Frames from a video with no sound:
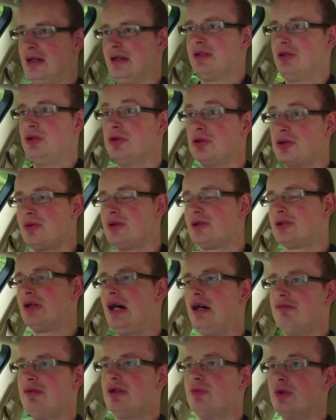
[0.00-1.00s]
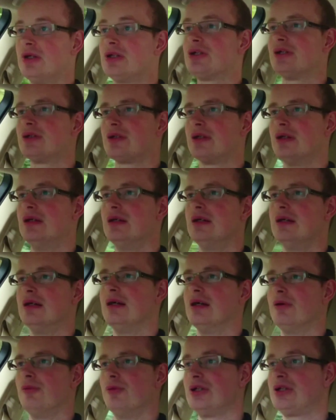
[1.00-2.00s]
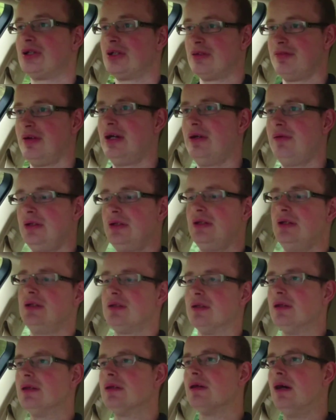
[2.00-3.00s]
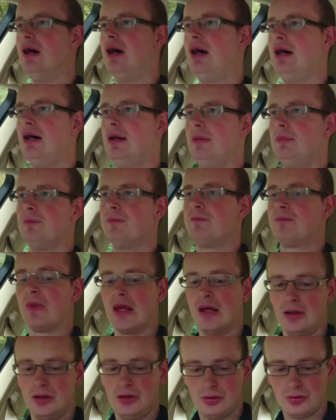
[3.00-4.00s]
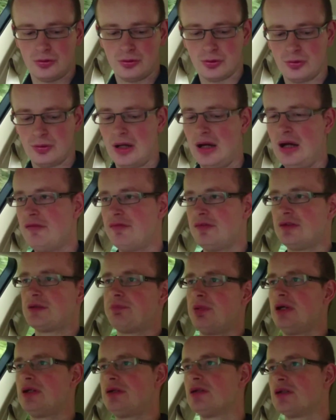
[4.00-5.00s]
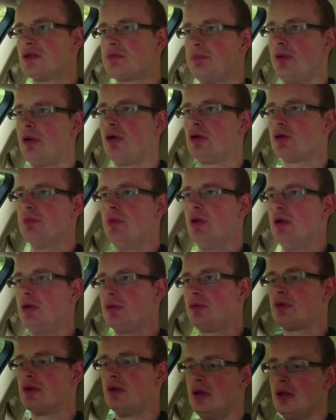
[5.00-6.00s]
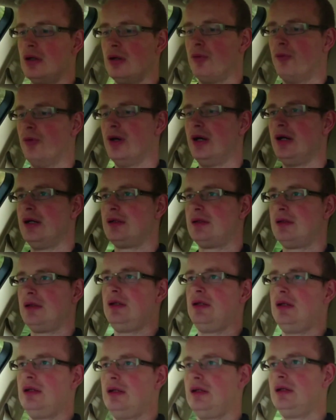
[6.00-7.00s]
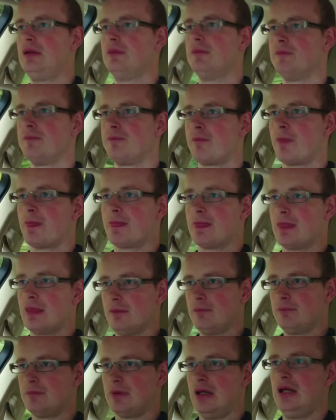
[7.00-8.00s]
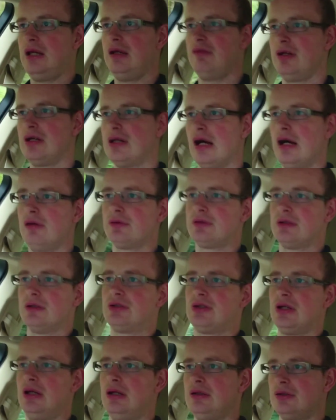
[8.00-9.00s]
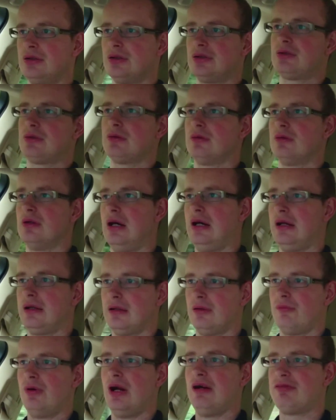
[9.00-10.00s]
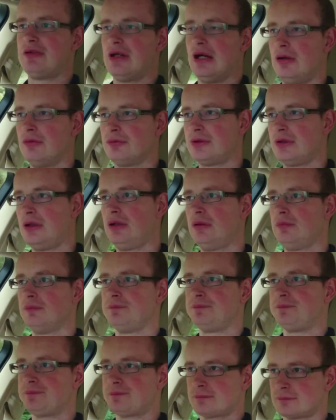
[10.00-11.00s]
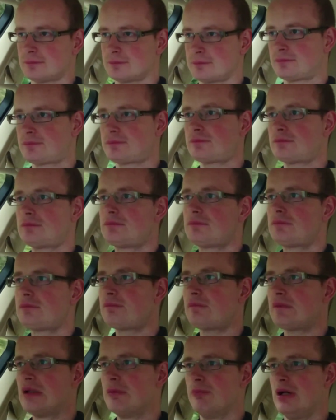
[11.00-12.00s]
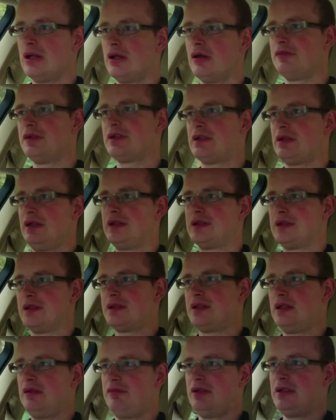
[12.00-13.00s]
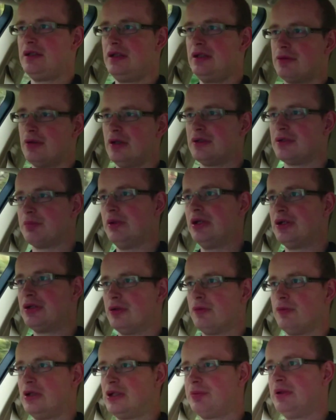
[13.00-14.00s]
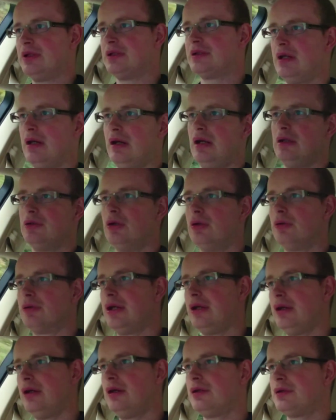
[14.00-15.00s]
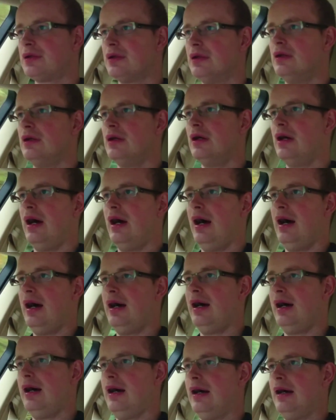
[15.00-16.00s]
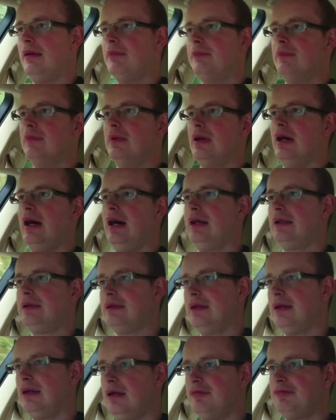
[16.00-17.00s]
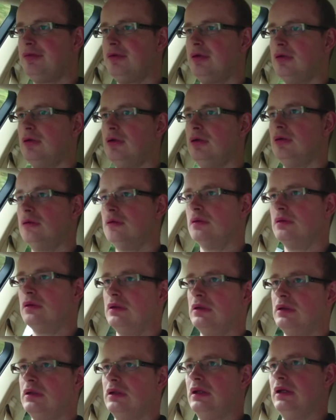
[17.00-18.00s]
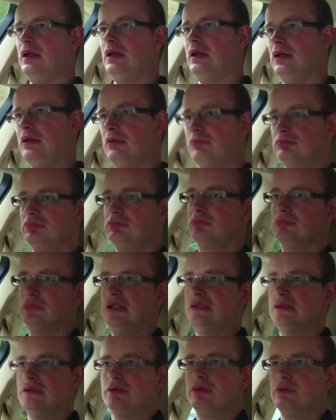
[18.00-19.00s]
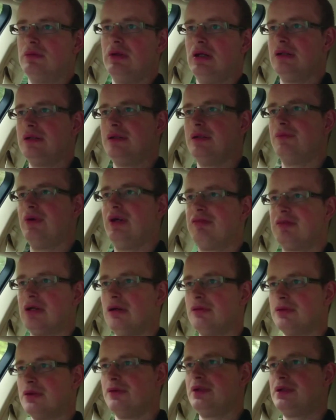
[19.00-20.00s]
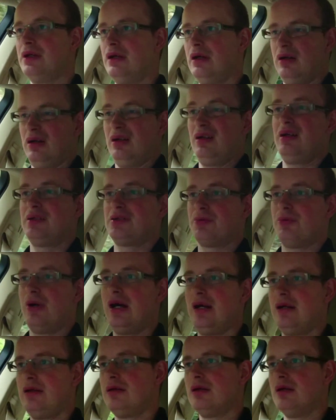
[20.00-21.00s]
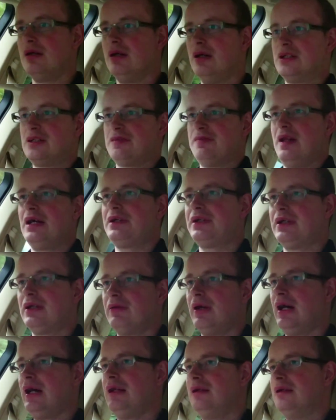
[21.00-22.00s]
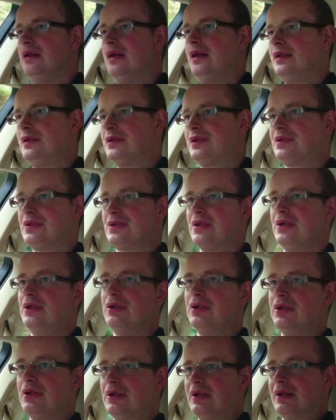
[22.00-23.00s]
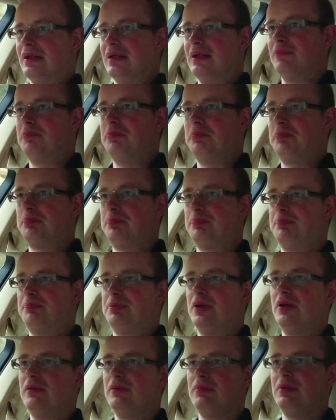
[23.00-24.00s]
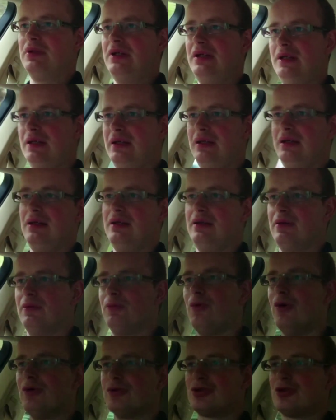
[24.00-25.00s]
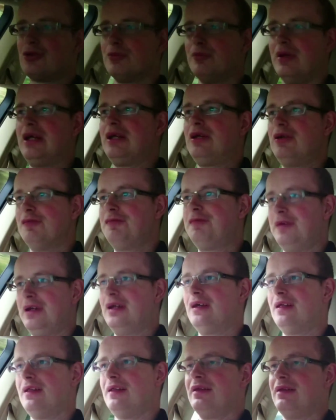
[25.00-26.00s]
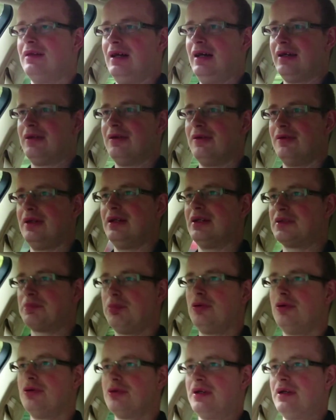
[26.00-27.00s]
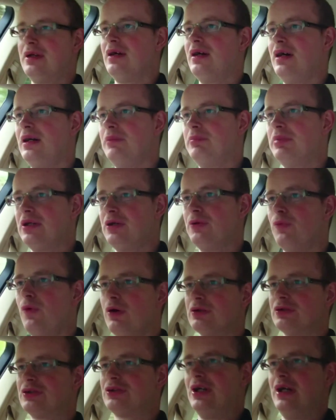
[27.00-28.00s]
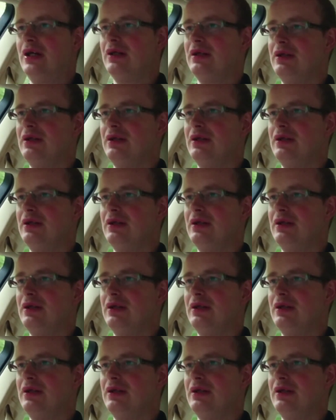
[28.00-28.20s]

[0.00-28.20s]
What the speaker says: like usual driving, which is very decent. You do have a special sport mode where the EV counter changes to like a Rev Counter, but obviously it's a CVT transmission, which means there are no gears, and therefore I don't know why the Rev Counter is here. It is red, it's flashing red, it's probably wants to make you feel like you're in a sporty car, but it won't